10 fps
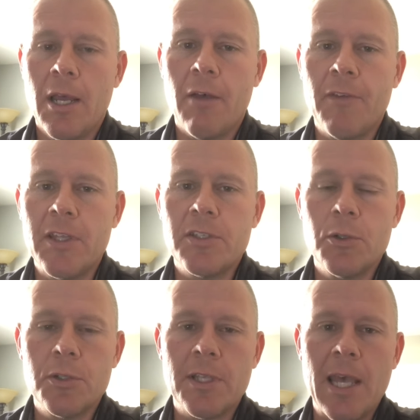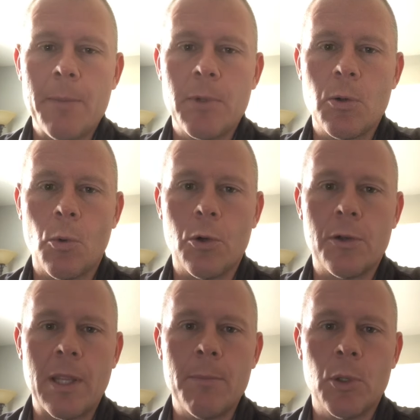Events usually happen in order
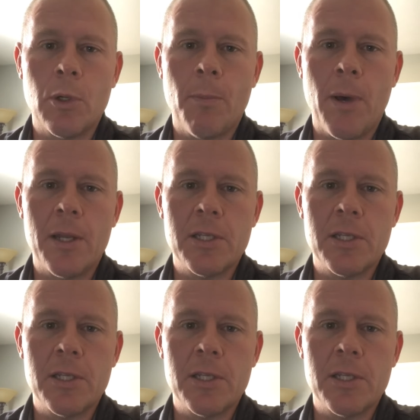and they build upon